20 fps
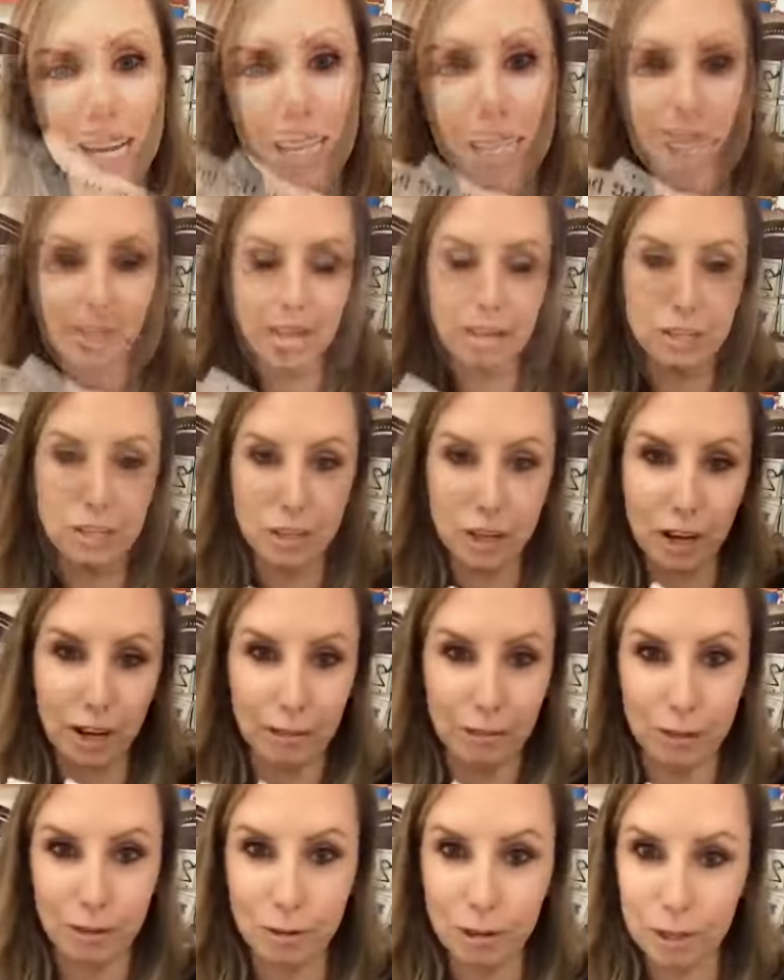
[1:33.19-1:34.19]
Make
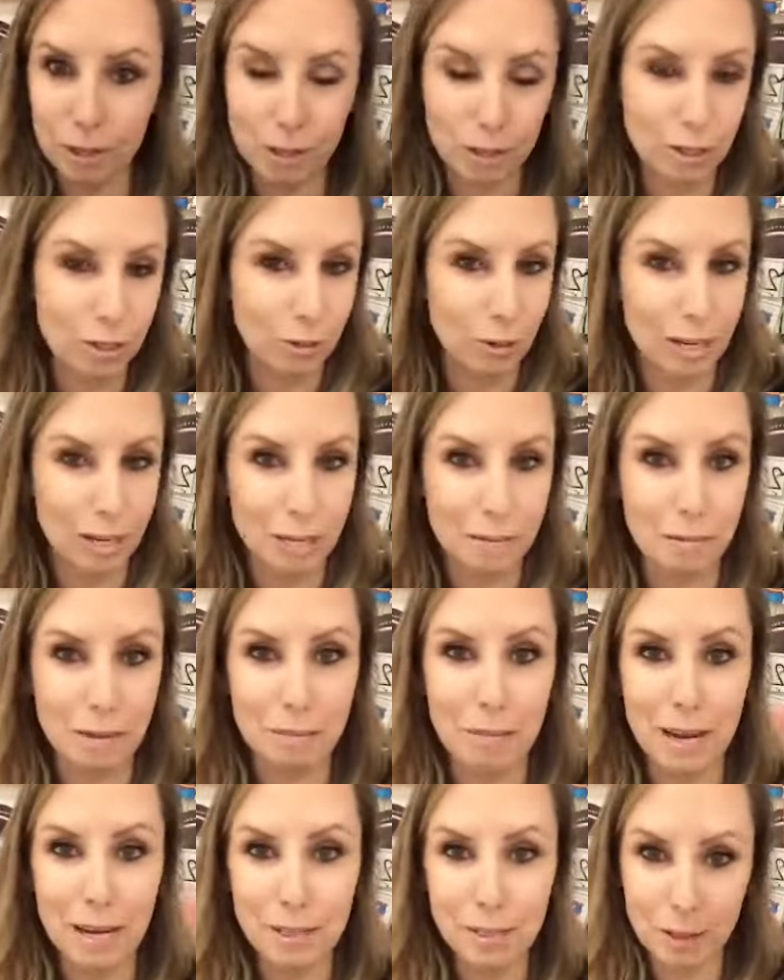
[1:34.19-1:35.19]
sure, if you are just joining
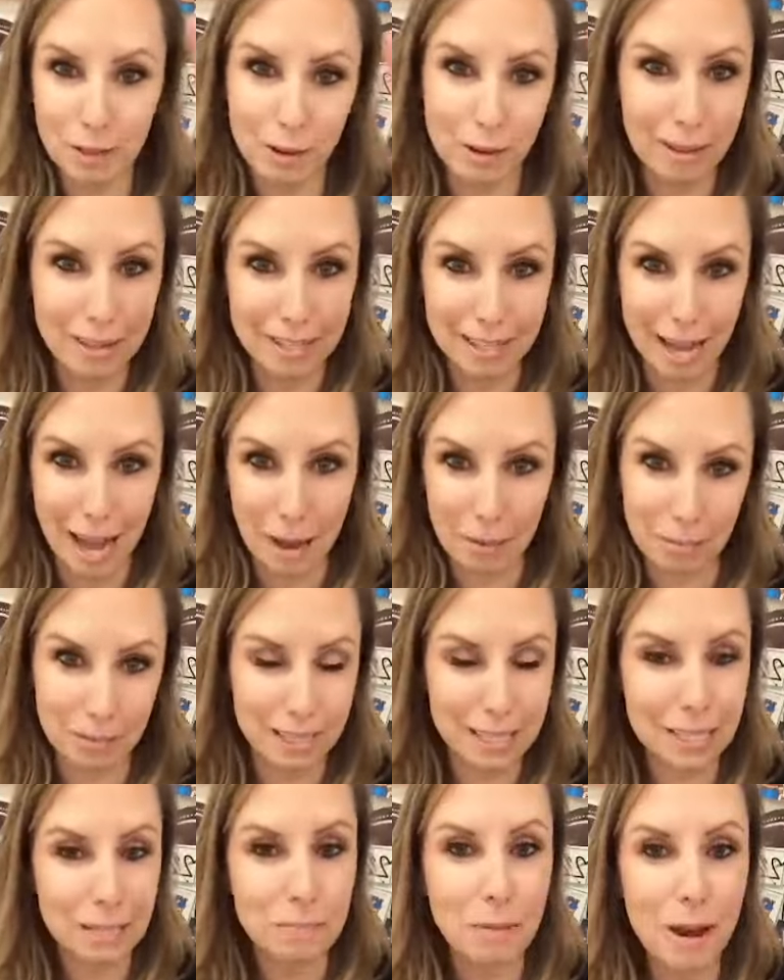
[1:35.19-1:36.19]
me, make sure you go to the top
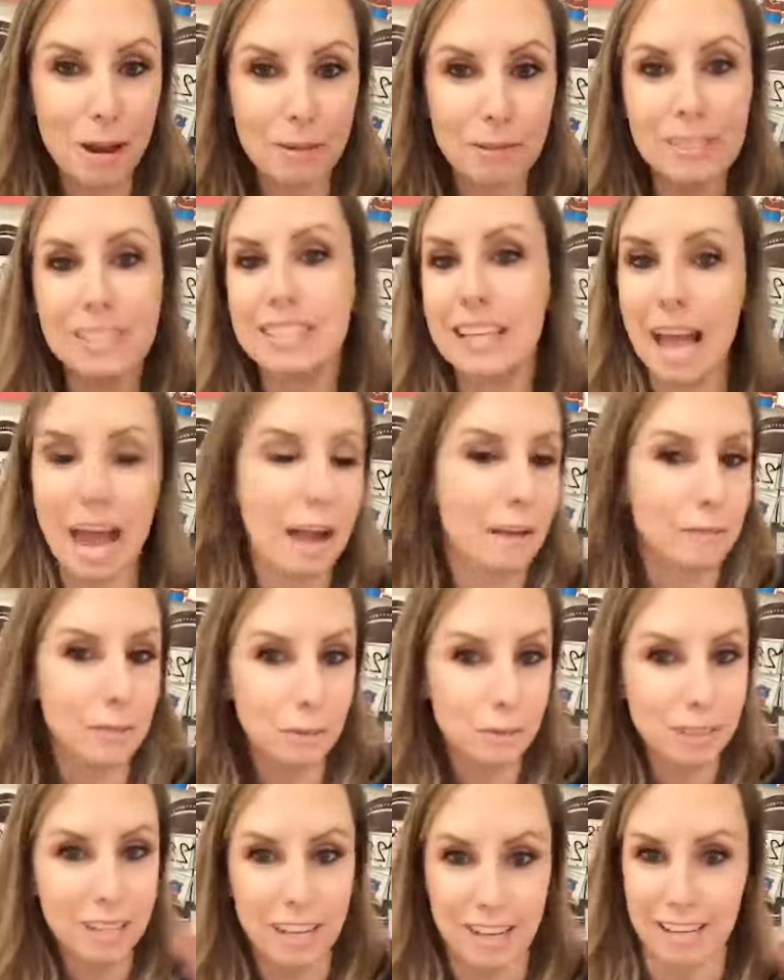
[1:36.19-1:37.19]
of this post
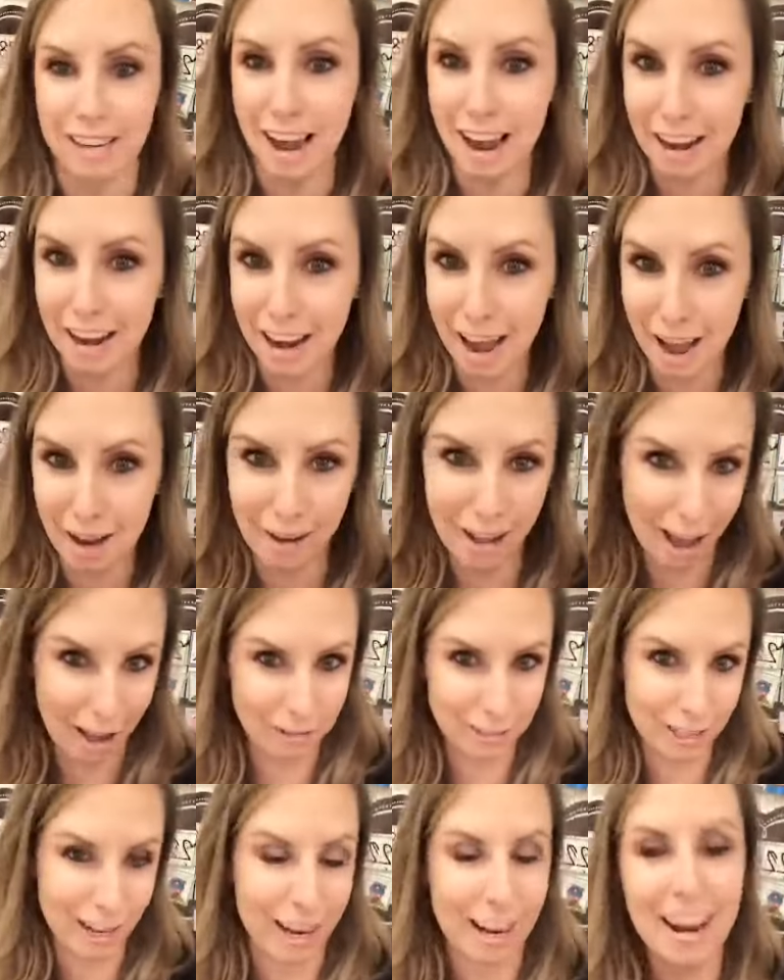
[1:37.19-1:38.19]
after we're done, not now,
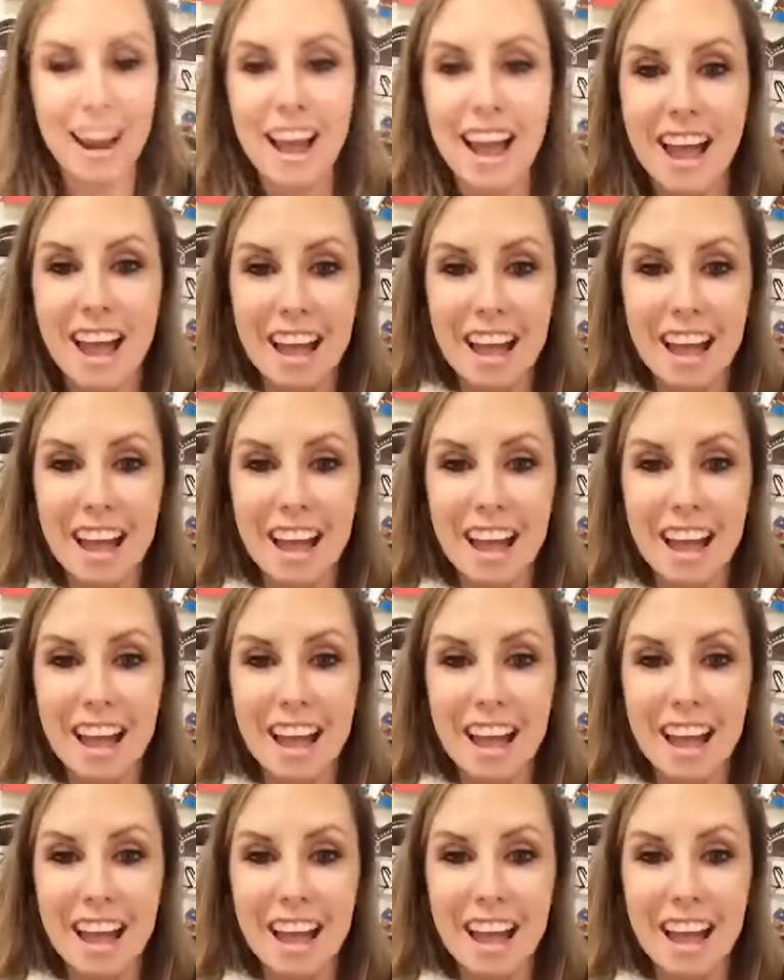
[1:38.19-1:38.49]
after,